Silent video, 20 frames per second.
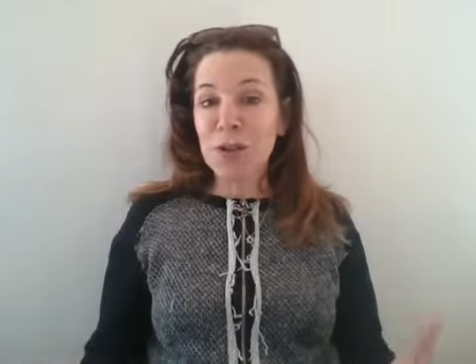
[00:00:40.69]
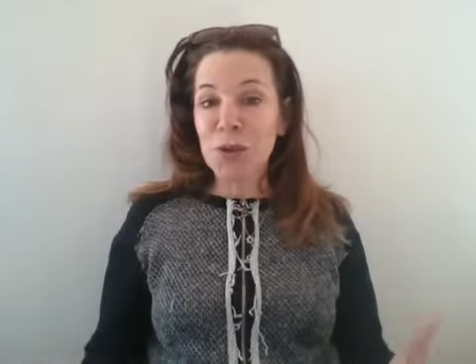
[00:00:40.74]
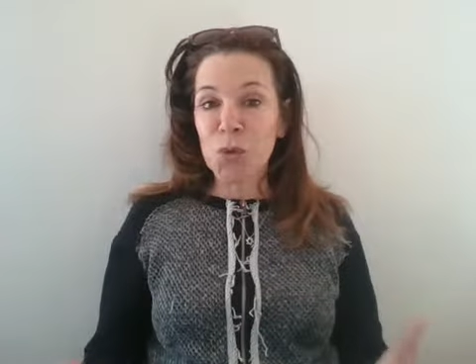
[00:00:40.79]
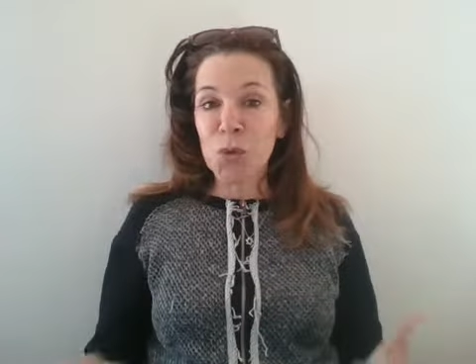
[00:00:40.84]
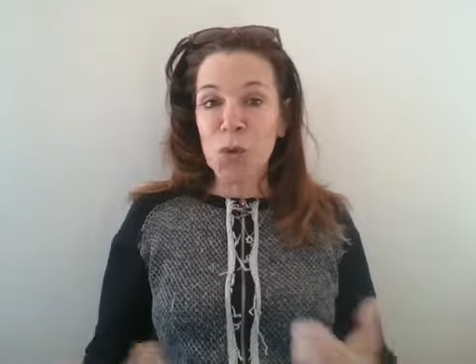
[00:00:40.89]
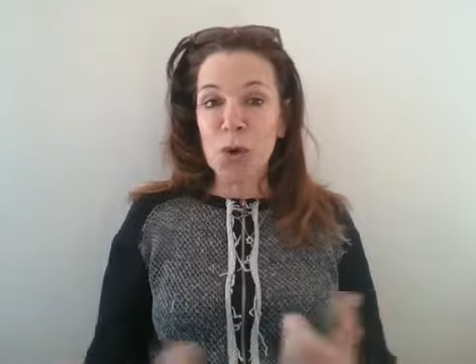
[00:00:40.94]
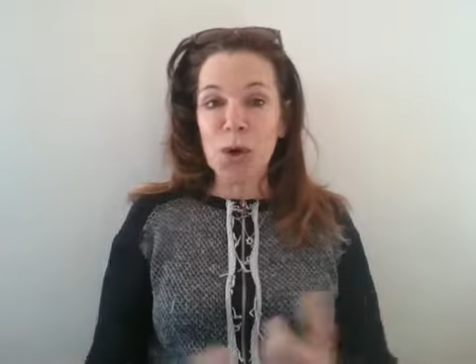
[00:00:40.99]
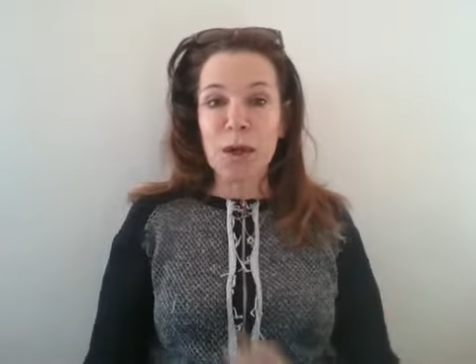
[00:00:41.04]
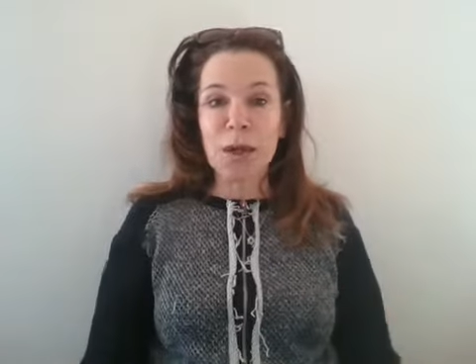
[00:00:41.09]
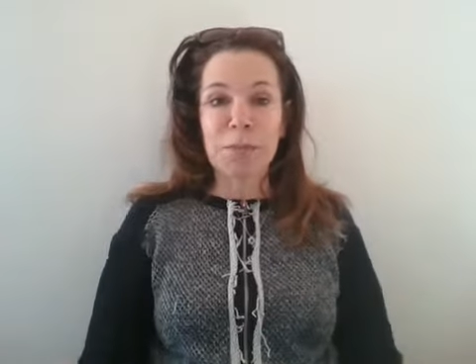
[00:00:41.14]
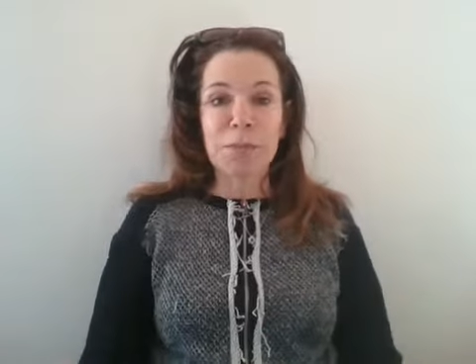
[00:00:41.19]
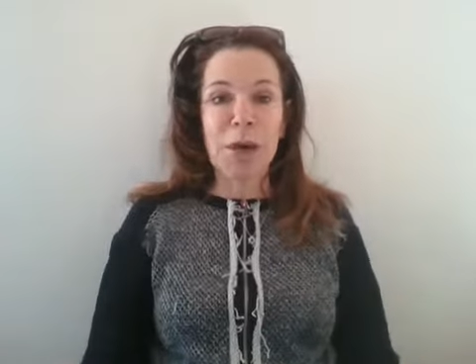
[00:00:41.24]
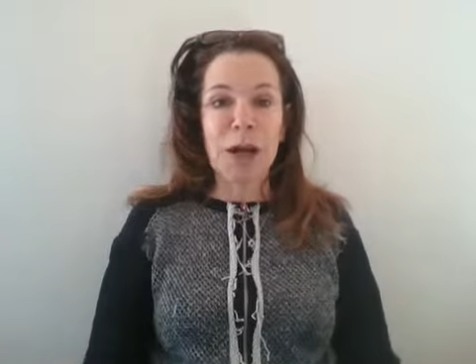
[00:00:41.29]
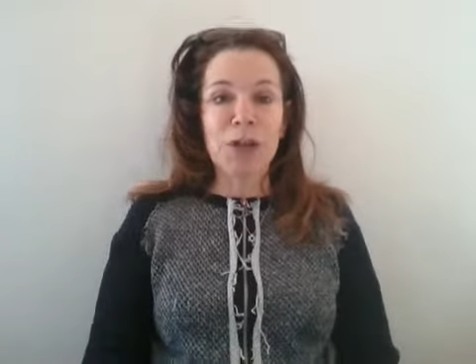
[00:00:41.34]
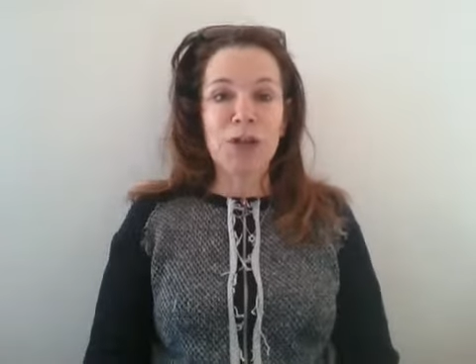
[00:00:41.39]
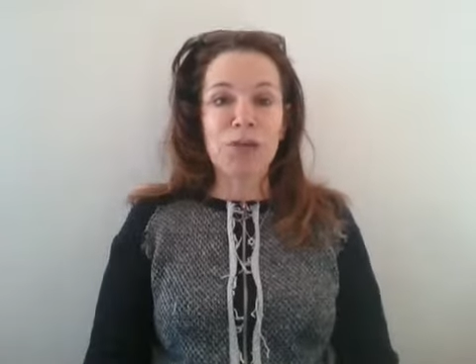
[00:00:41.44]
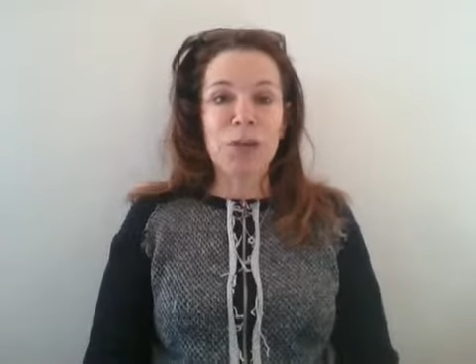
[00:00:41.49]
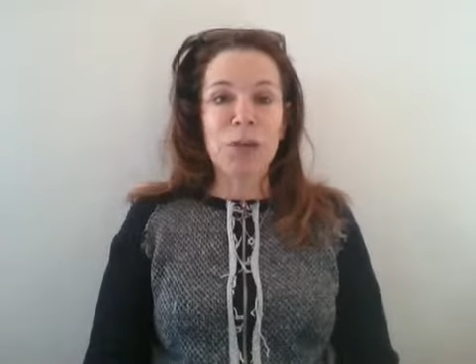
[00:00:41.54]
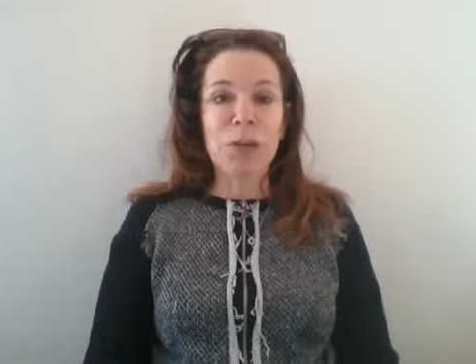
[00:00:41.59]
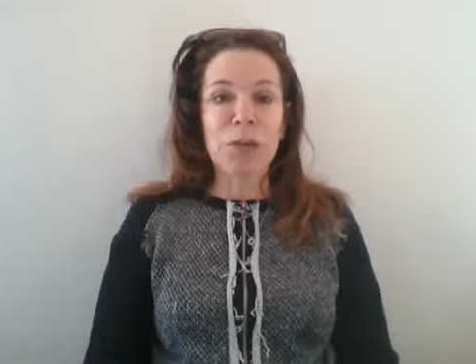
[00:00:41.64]
to your work in
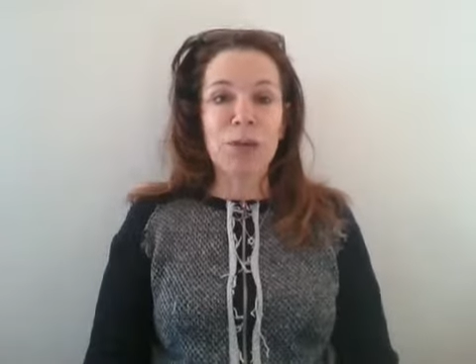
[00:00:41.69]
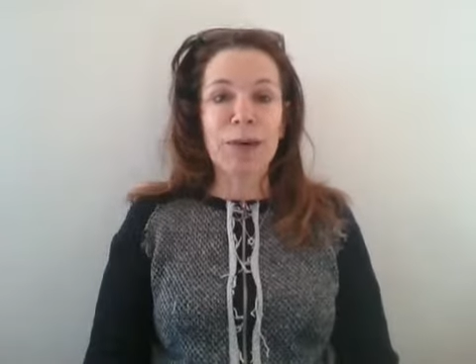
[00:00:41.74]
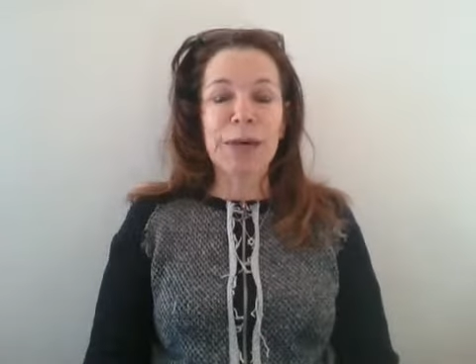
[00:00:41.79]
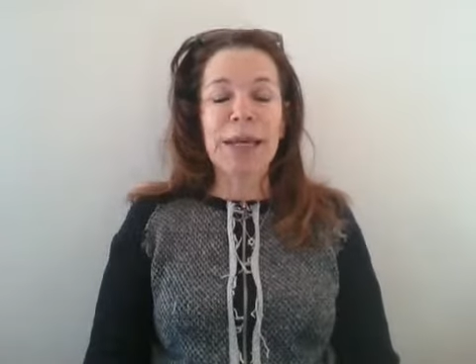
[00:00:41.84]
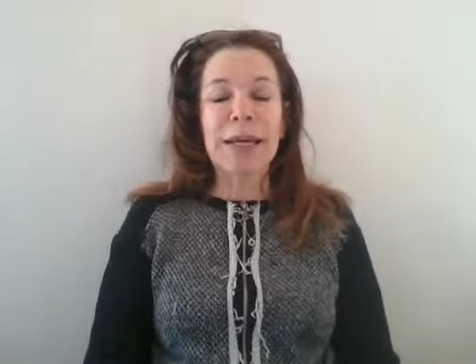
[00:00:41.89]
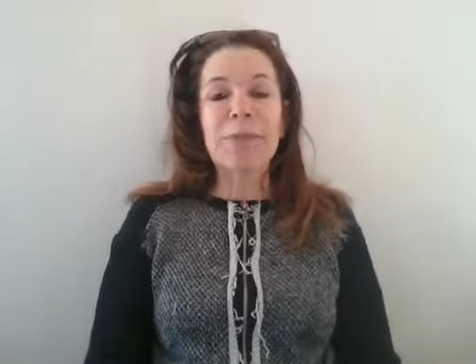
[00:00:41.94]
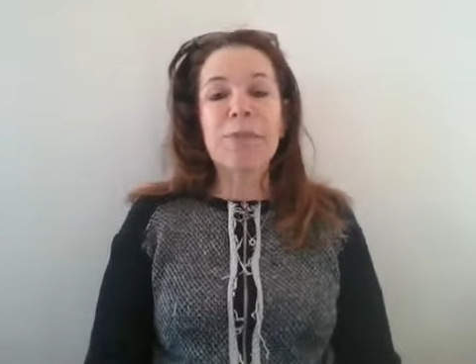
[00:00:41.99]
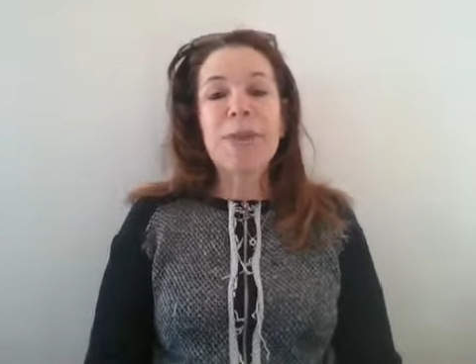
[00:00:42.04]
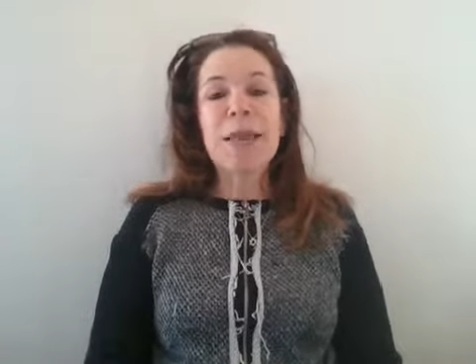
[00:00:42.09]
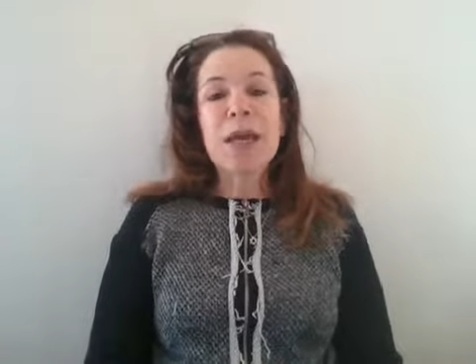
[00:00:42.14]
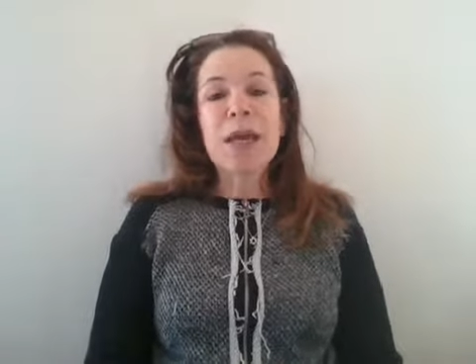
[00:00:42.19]
Module 3.